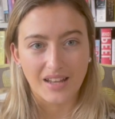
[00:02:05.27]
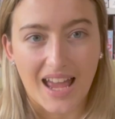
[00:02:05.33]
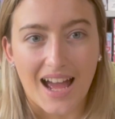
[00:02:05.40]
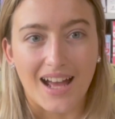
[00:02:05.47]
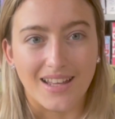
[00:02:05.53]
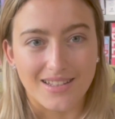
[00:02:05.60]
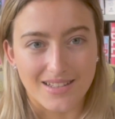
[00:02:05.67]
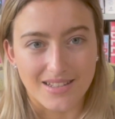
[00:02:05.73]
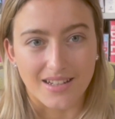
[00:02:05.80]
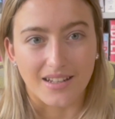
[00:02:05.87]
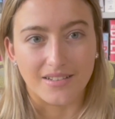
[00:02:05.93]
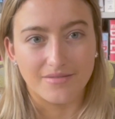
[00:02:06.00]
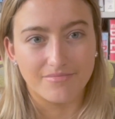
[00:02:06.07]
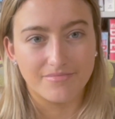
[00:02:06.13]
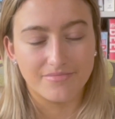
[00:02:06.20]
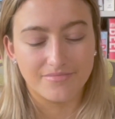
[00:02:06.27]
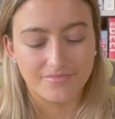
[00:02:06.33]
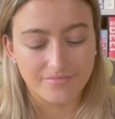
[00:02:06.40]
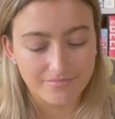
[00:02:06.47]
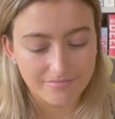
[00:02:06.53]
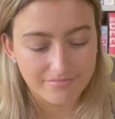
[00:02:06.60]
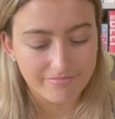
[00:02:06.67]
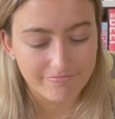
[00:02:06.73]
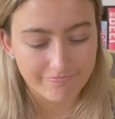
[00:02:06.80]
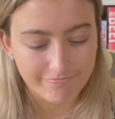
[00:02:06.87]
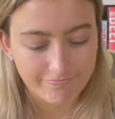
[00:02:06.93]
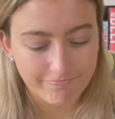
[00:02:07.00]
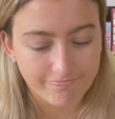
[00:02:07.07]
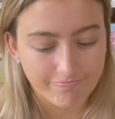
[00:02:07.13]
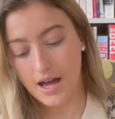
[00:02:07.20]
Asda.
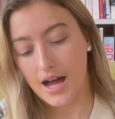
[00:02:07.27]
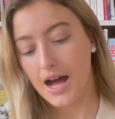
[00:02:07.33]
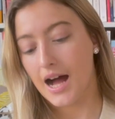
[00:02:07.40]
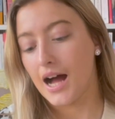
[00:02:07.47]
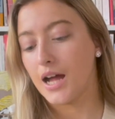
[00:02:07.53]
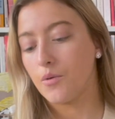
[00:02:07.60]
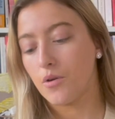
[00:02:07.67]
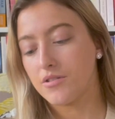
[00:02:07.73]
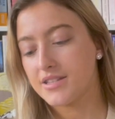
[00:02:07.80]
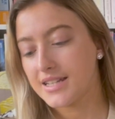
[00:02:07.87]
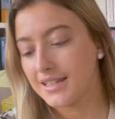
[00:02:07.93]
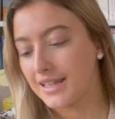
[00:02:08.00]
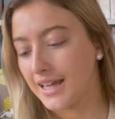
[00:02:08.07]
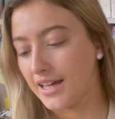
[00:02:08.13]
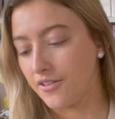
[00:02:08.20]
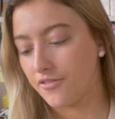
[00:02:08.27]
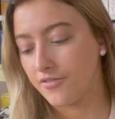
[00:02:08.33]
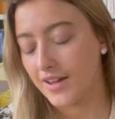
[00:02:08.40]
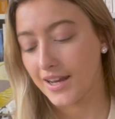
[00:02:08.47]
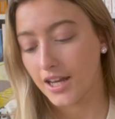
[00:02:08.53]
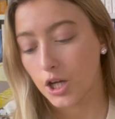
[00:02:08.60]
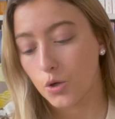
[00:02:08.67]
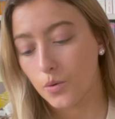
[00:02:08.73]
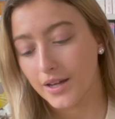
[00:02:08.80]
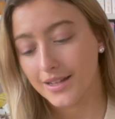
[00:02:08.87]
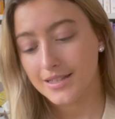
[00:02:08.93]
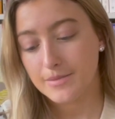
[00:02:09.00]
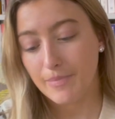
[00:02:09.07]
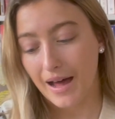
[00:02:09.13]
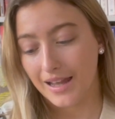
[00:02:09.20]
I want to live in a
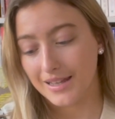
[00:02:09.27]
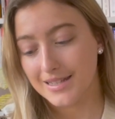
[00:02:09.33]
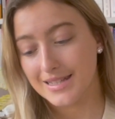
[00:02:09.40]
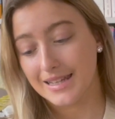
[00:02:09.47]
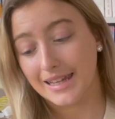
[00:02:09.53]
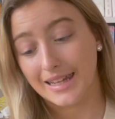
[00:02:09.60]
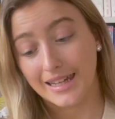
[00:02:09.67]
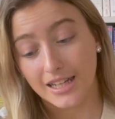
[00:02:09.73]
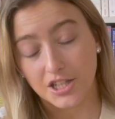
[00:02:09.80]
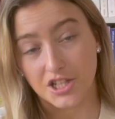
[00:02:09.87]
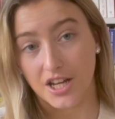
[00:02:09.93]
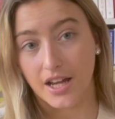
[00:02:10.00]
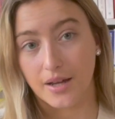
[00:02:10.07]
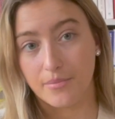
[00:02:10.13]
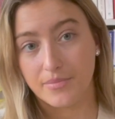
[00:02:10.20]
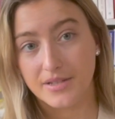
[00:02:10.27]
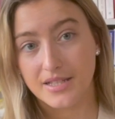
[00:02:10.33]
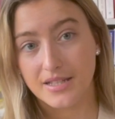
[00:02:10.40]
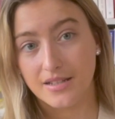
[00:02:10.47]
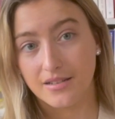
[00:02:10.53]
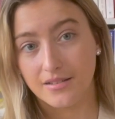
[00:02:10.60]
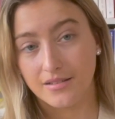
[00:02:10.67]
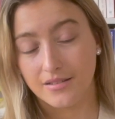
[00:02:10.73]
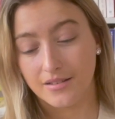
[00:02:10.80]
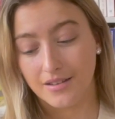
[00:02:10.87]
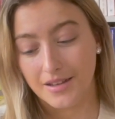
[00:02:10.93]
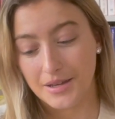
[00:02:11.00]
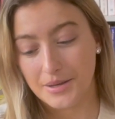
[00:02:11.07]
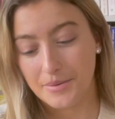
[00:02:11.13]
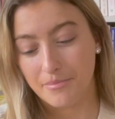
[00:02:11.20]
queen's palace in Egypt,
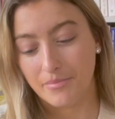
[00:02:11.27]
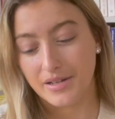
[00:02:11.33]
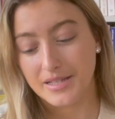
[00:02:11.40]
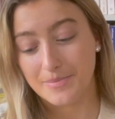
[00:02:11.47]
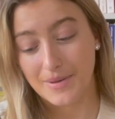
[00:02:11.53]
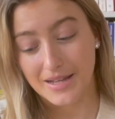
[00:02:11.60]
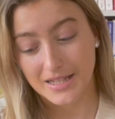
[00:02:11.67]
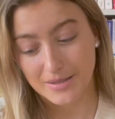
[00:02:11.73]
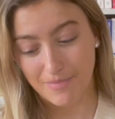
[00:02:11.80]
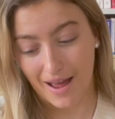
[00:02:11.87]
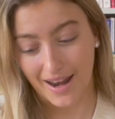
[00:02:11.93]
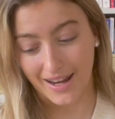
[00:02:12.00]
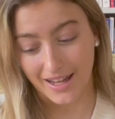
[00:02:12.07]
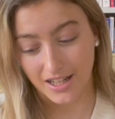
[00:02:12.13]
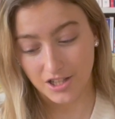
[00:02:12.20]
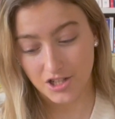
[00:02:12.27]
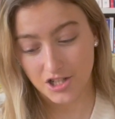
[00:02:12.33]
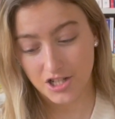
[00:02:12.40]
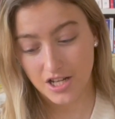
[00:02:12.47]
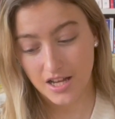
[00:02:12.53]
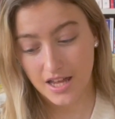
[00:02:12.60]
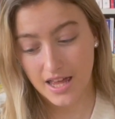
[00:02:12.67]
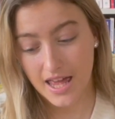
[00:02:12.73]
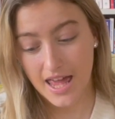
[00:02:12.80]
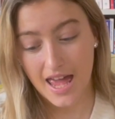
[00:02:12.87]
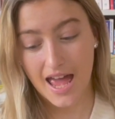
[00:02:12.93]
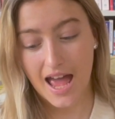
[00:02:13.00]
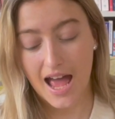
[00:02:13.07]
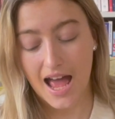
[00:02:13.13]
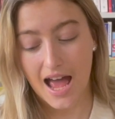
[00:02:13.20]
but speak Spanish,
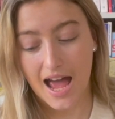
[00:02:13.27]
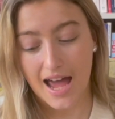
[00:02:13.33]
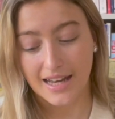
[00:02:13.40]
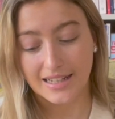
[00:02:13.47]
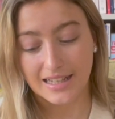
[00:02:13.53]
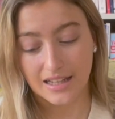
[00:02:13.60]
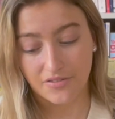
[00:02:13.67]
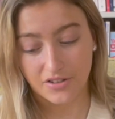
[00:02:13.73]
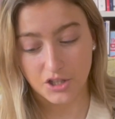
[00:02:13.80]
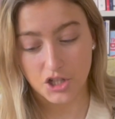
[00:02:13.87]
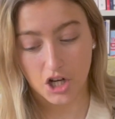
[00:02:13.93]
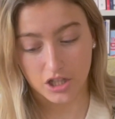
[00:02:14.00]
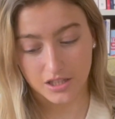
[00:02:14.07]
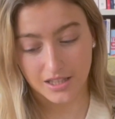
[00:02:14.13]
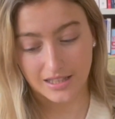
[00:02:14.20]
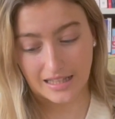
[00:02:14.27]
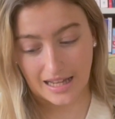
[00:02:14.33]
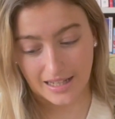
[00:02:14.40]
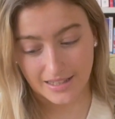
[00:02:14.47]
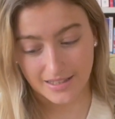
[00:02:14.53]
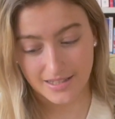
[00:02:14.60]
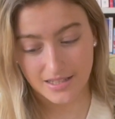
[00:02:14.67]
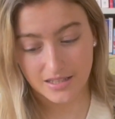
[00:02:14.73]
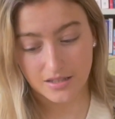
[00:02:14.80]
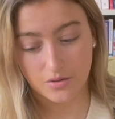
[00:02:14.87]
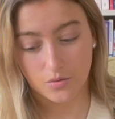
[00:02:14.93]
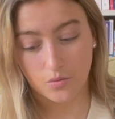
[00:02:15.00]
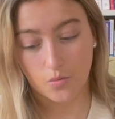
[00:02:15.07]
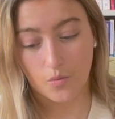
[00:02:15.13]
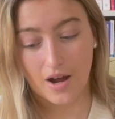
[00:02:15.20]
and live in chocolate land
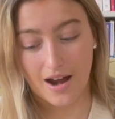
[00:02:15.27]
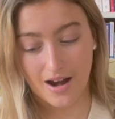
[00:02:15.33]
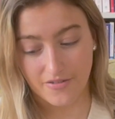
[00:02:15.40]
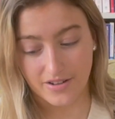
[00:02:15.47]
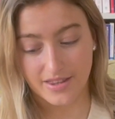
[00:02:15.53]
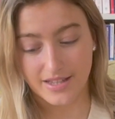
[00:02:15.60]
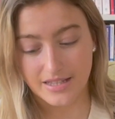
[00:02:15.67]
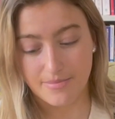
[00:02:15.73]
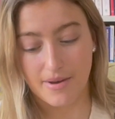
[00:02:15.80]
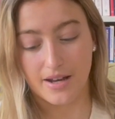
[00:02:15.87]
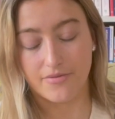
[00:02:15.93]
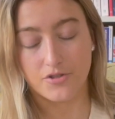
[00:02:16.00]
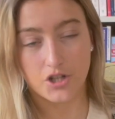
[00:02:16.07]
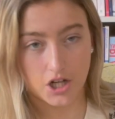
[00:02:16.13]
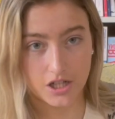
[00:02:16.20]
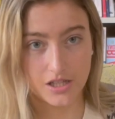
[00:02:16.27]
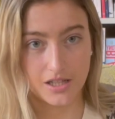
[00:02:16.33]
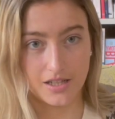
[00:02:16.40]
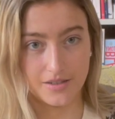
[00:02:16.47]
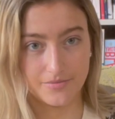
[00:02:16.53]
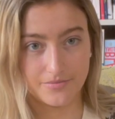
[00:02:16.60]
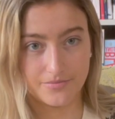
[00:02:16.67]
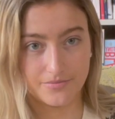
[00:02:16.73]
where everything's made of chocolate.